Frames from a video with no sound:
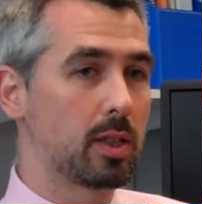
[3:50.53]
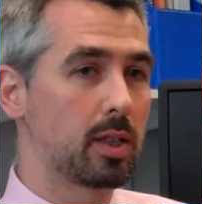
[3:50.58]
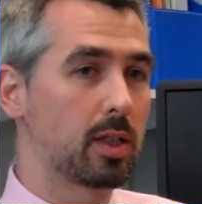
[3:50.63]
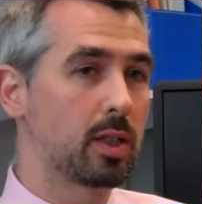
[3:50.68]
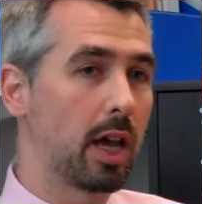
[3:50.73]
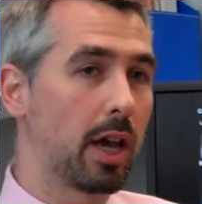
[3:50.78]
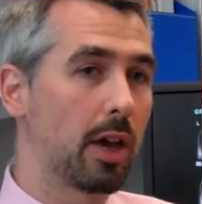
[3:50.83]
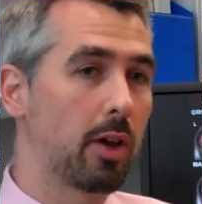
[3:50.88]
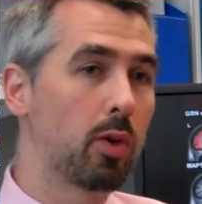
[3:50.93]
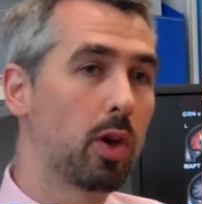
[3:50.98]

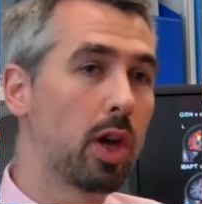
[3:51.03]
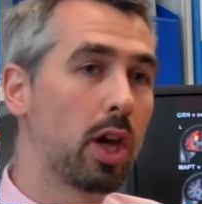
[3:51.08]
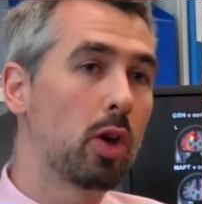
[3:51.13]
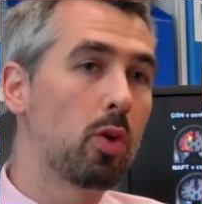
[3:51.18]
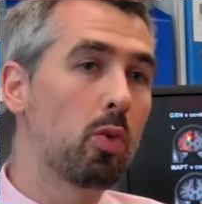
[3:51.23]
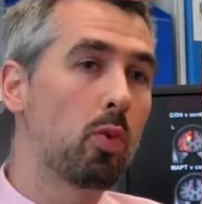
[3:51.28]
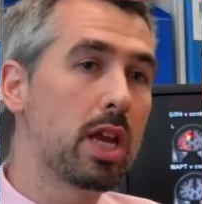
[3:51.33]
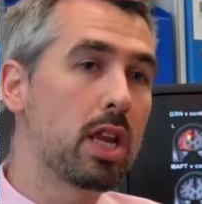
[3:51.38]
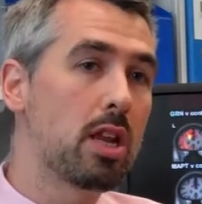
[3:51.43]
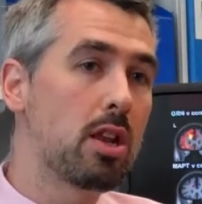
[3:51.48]
So
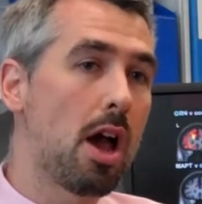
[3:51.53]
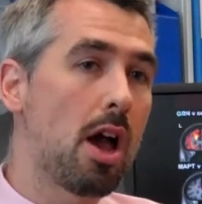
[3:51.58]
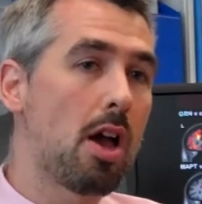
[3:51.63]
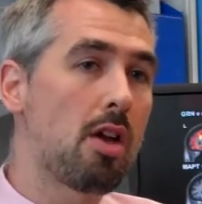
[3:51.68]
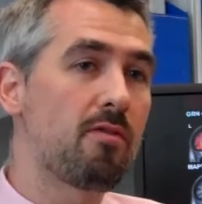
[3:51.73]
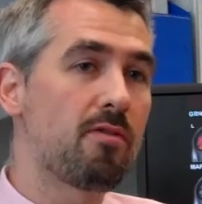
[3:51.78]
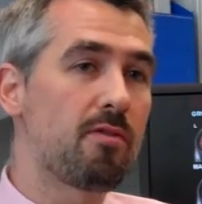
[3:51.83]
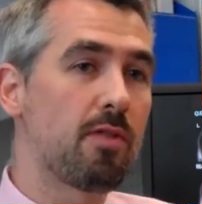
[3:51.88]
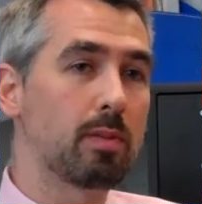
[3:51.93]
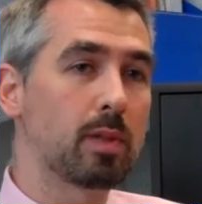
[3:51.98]
we
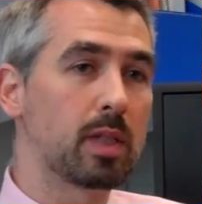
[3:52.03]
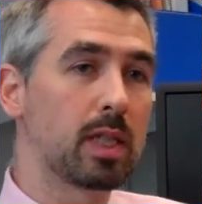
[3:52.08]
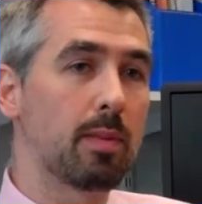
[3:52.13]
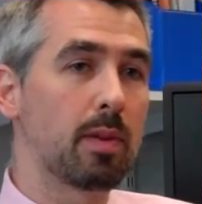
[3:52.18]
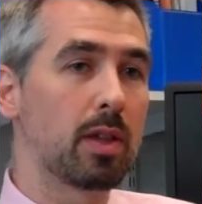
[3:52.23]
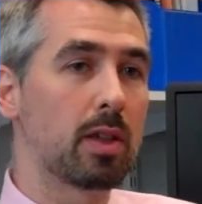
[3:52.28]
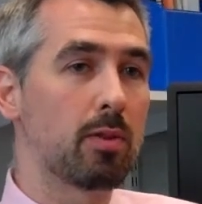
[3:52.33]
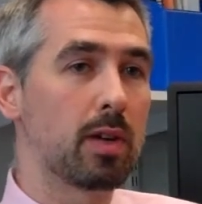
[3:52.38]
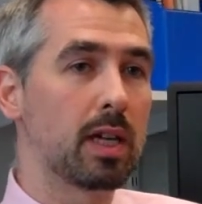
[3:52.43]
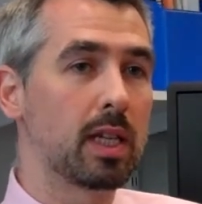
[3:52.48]
know from some
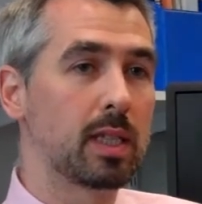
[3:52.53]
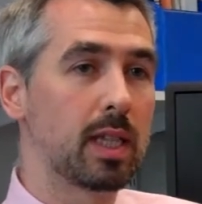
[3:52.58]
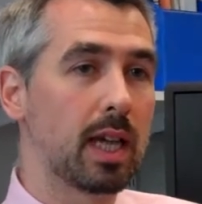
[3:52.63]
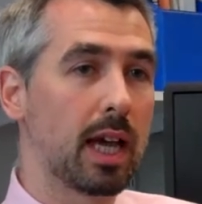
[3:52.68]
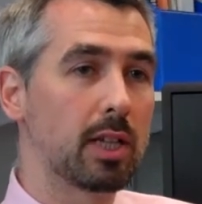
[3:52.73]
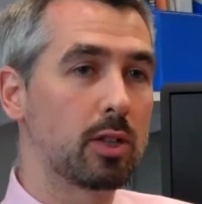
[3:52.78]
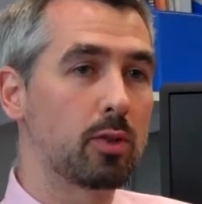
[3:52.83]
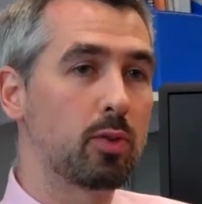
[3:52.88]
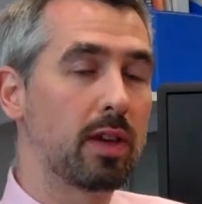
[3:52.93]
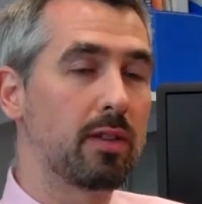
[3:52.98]
of the
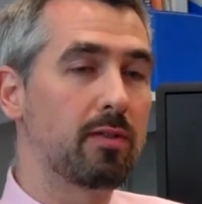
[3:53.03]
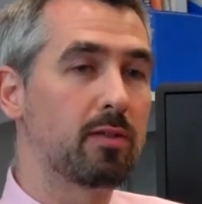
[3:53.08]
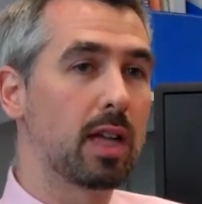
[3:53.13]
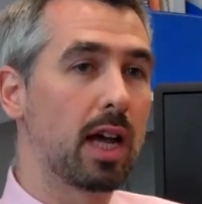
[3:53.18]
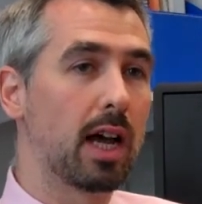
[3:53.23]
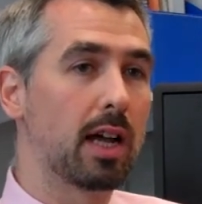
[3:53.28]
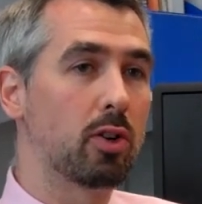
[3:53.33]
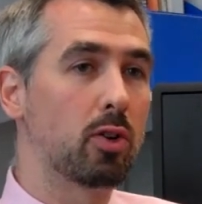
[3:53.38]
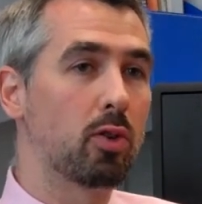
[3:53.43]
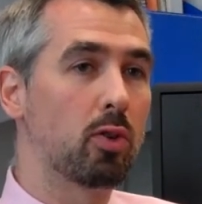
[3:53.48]
research we've
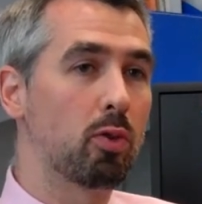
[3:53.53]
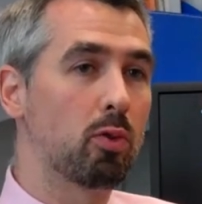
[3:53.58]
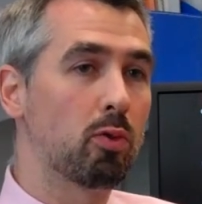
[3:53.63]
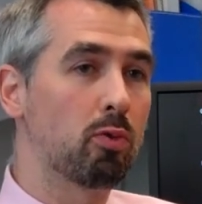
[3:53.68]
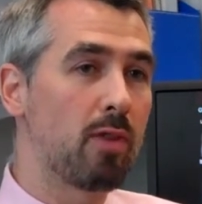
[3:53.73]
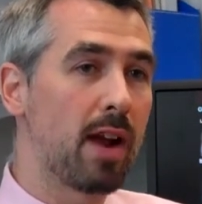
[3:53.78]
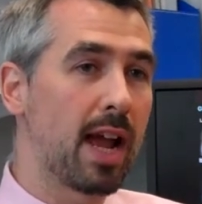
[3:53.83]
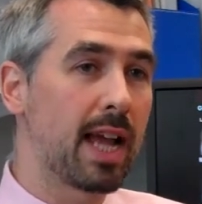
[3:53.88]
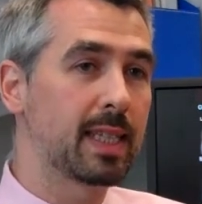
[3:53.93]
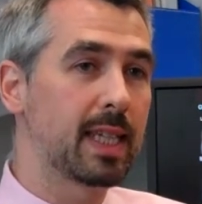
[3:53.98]
done
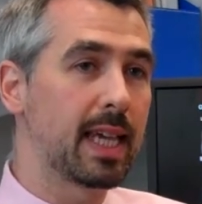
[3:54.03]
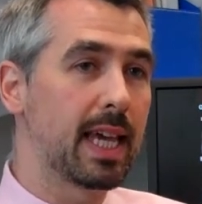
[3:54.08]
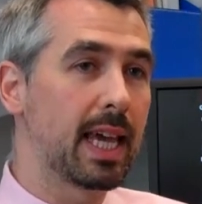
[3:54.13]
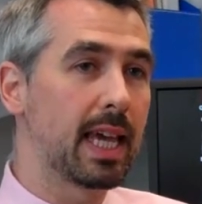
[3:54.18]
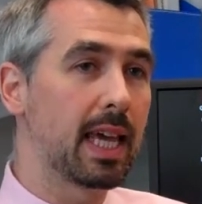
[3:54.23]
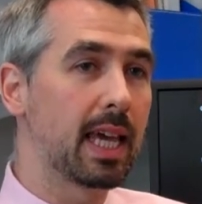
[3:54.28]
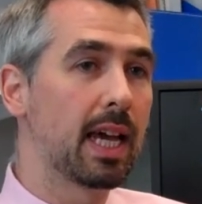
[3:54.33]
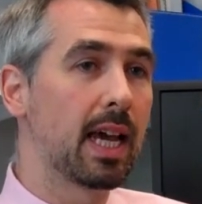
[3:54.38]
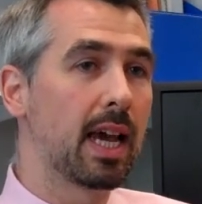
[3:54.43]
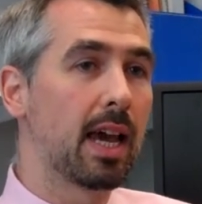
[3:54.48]

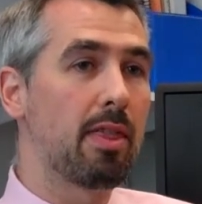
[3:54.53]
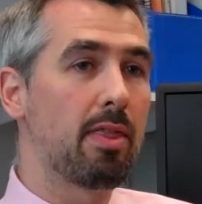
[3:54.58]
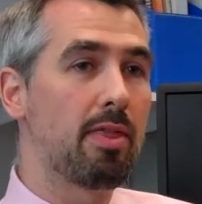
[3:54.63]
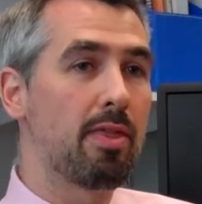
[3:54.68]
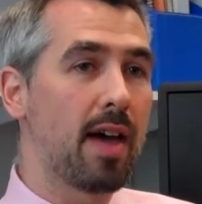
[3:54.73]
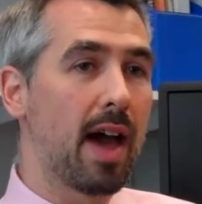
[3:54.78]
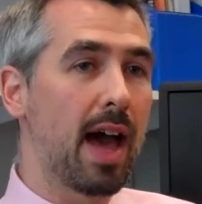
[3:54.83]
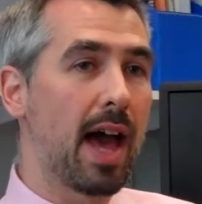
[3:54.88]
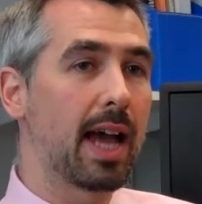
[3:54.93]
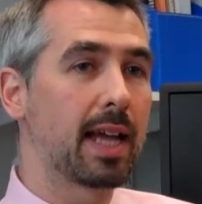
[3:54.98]
already
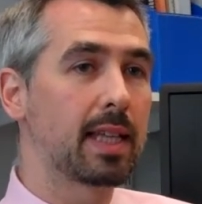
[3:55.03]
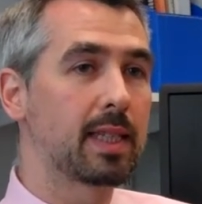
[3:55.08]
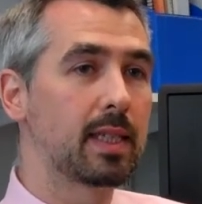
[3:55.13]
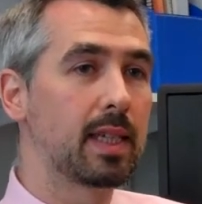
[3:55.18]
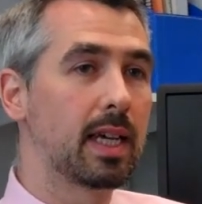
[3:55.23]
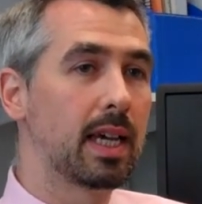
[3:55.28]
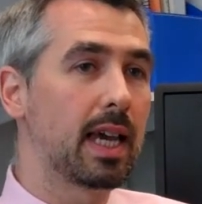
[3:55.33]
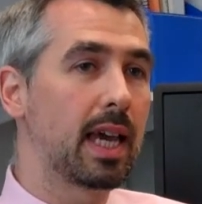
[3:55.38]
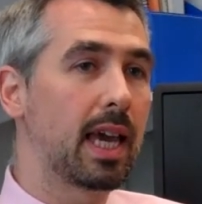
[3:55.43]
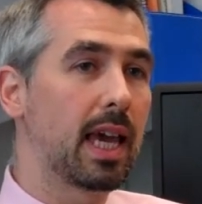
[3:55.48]
that
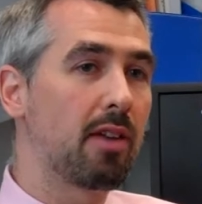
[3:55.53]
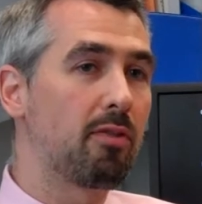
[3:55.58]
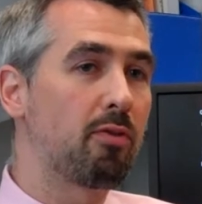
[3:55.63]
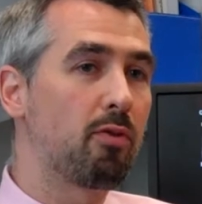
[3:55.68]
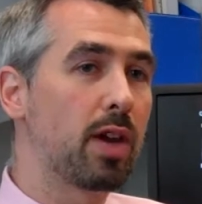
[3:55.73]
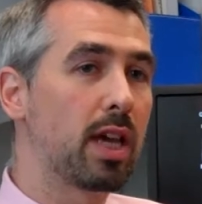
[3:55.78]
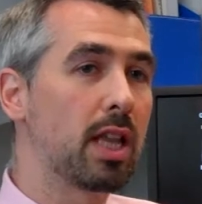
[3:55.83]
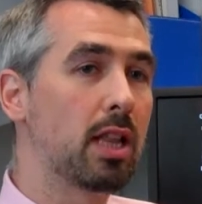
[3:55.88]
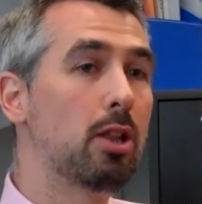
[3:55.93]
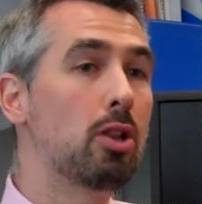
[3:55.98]

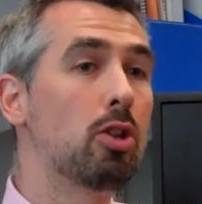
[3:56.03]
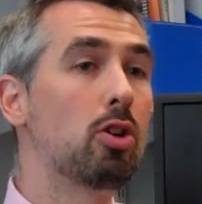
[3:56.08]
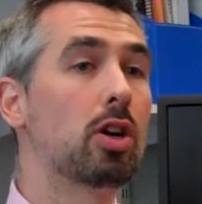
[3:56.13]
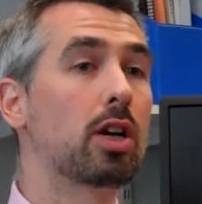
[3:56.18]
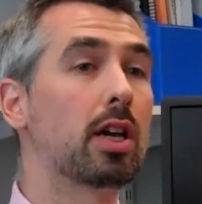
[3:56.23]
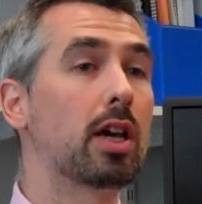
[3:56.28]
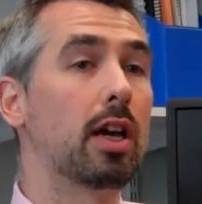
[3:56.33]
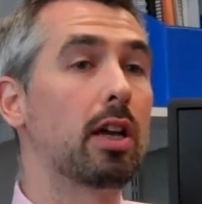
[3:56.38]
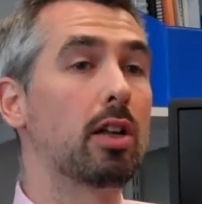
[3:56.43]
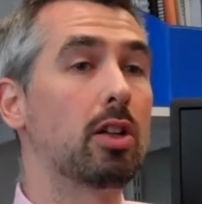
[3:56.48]
if we
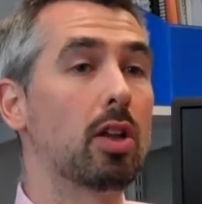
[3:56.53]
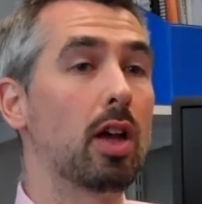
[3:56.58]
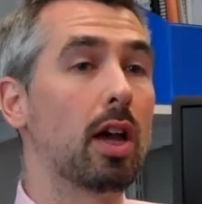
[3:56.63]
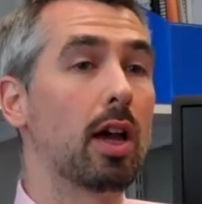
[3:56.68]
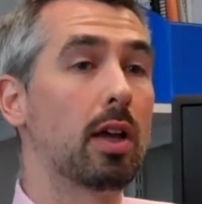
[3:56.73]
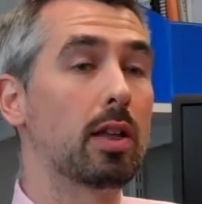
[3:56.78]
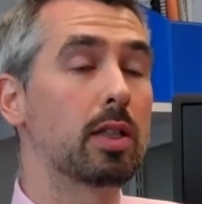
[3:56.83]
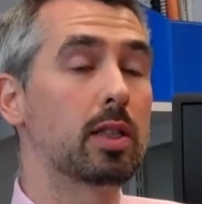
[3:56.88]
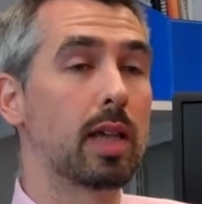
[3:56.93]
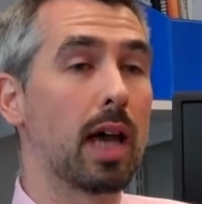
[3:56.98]
look
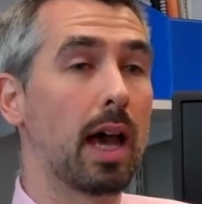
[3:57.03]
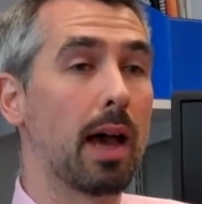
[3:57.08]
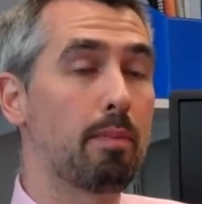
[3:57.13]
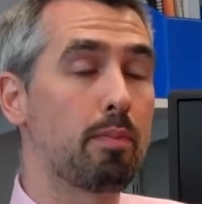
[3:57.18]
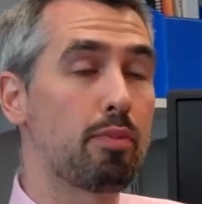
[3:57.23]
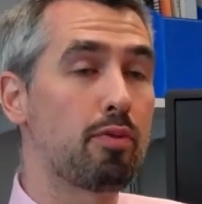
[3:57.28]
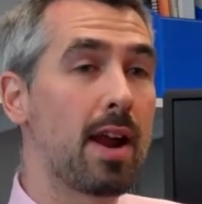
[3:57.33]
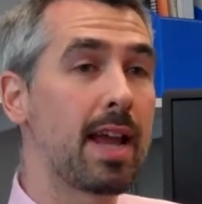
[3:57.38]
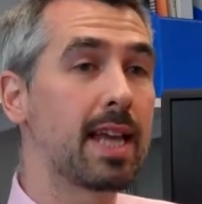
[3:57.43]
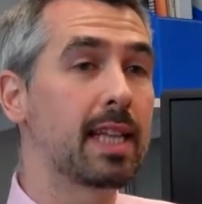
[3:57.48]

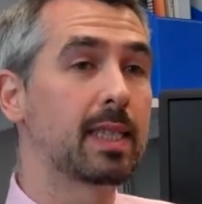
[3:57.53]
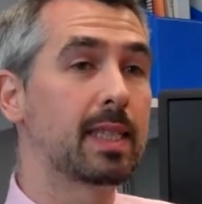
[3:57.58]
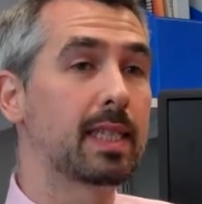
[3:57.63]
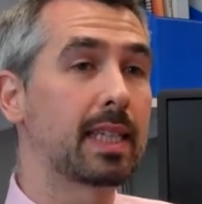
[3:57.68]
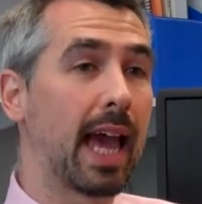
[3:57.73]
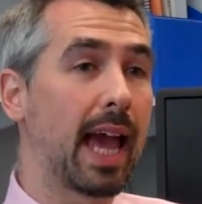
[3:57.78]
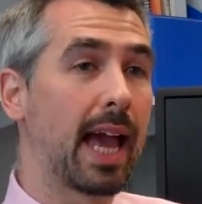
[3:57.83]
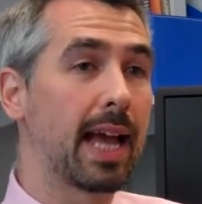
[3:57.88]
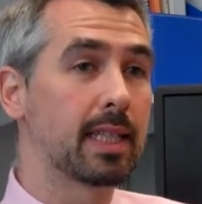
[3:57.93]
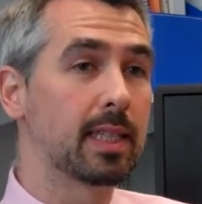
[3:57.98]
at brain
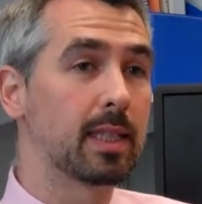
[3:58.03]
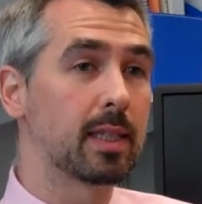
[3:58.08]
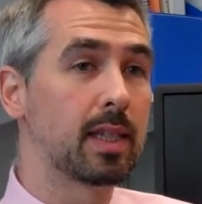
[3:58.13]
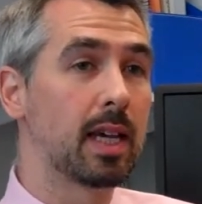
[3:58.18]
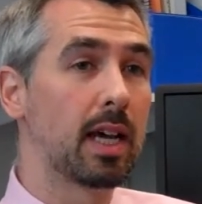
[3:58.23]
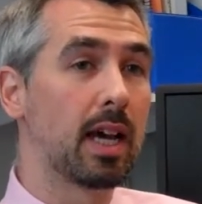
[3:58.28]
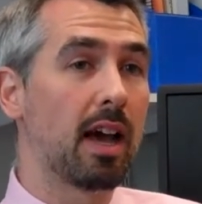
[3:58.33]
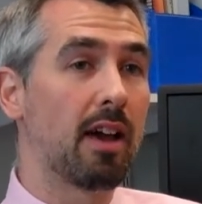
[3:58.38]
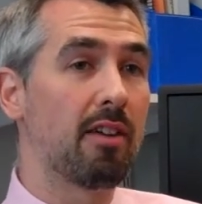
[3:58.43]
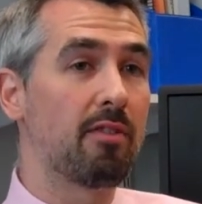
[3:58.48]

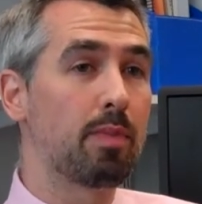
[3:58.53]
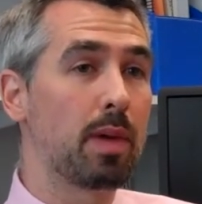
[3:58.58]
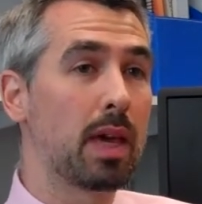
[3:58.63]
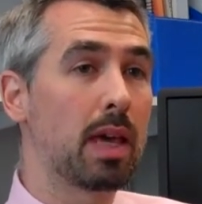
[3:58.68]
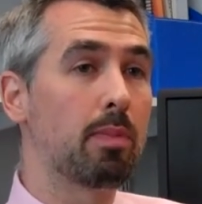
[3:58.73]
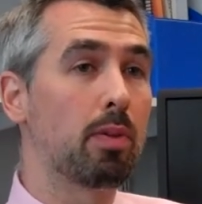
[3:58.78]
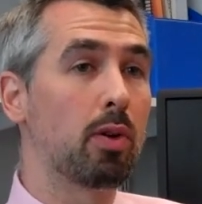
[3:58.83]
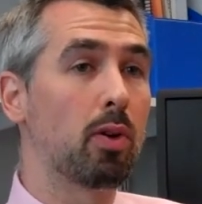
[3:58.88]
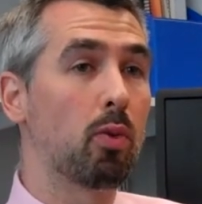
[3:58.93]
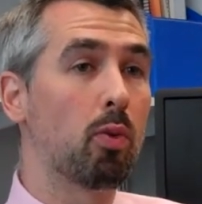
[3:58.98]
scans of
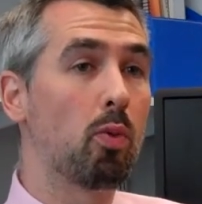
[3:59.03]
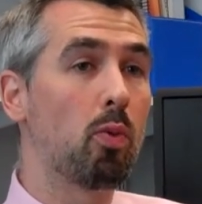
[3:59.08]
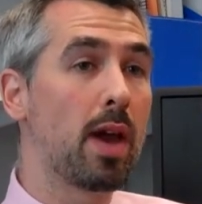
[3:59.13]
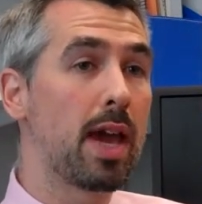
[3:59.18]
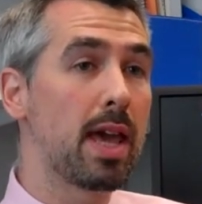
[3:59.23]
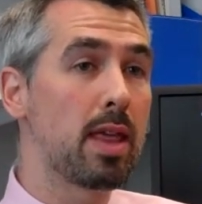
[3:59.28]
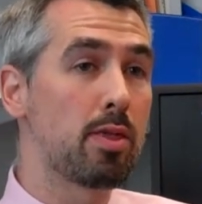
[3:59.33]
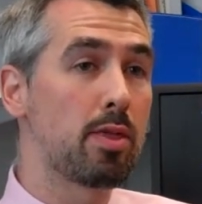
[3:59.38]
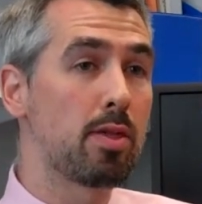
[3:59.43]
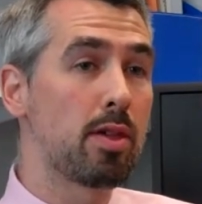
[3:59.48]
people
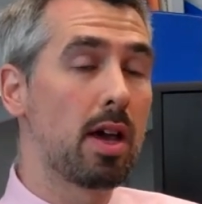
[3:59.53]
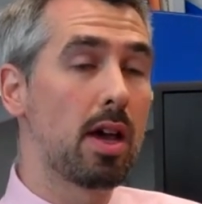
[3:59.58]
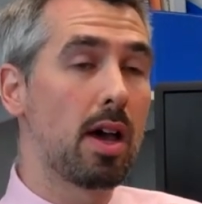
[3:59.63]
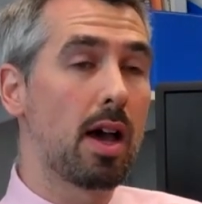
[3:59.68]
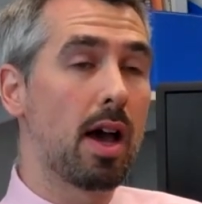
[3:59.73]
with